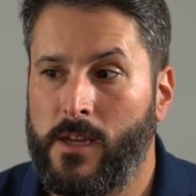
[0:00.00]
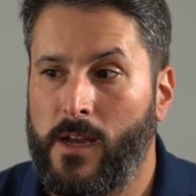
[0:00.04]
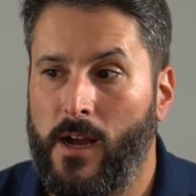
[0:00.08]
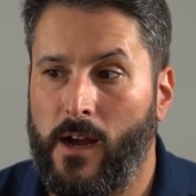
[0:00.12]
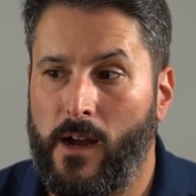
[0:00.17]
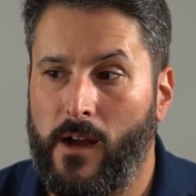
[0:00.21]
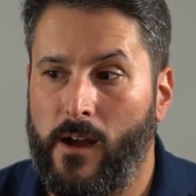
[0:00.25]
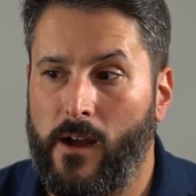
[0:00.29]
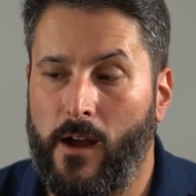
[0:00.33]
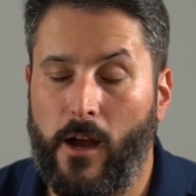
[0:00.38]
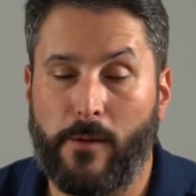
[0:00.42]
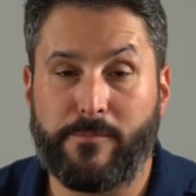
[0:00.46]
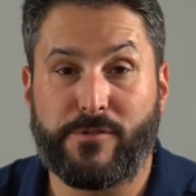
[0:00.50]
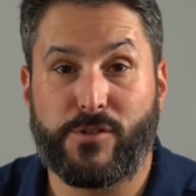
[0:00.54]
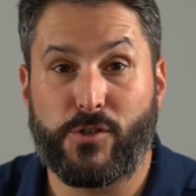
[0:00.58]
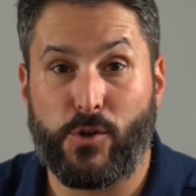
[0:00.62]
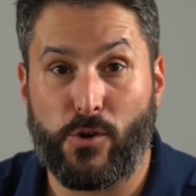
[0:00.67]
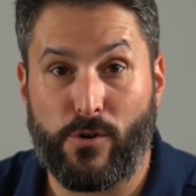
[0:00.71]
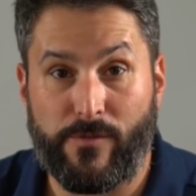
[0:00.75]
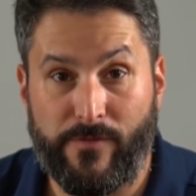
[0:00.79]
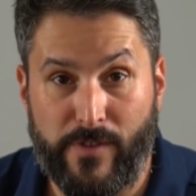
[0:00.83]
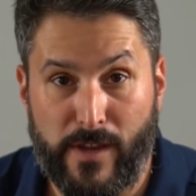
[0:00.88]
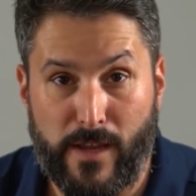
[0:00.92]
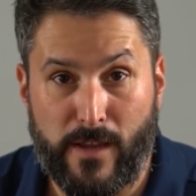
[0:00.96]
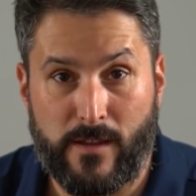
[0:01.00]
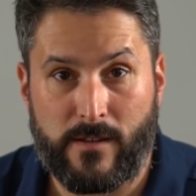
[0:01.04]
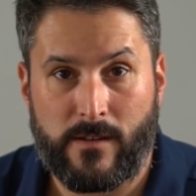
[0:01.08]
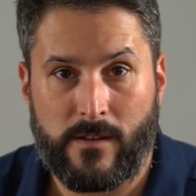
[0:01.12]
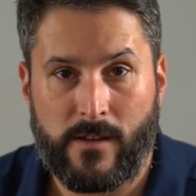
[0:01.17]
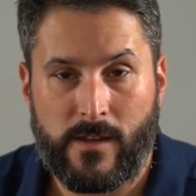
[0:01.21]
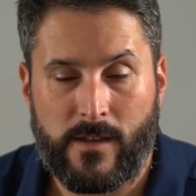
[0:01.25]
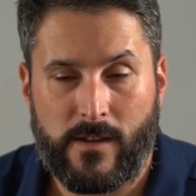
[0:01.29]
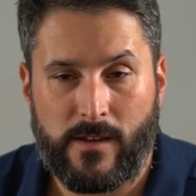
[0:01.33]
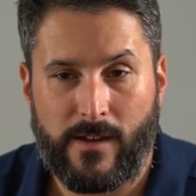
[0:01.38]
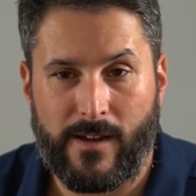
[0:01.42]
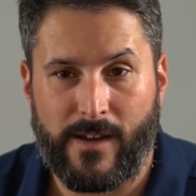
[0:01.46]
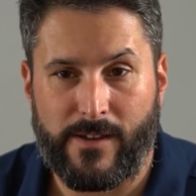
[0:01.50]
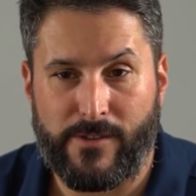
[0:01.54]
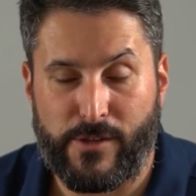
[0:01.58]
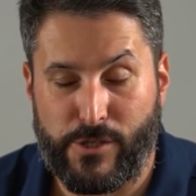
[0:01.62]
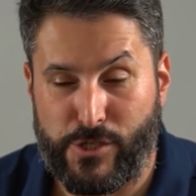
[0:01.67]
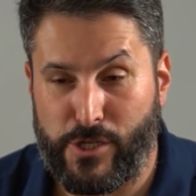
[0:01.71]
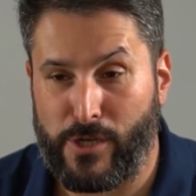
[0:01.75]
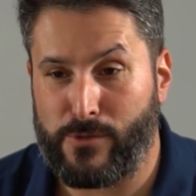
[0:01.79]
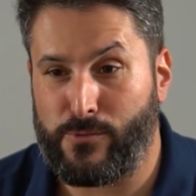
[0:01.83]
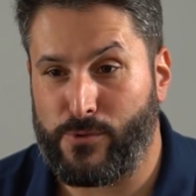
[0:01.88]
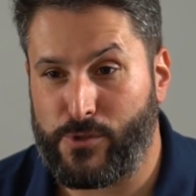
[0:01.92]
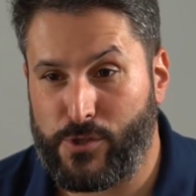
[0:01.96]
observing the
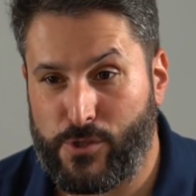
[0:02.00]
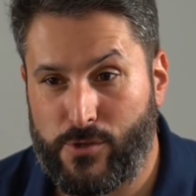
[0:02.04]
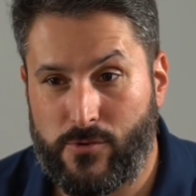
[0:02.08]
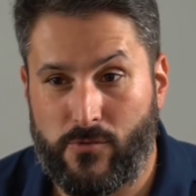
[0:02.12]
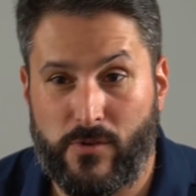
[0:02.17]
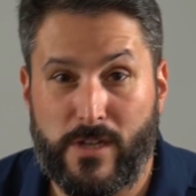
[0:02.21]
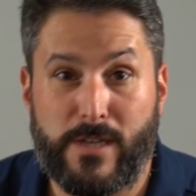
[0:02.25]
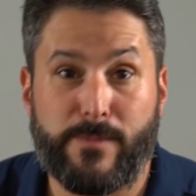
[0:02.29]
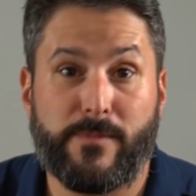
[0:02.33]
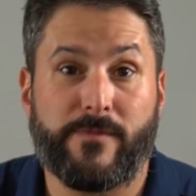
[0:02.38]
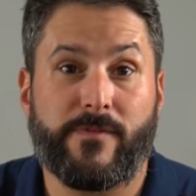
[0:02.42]
general stream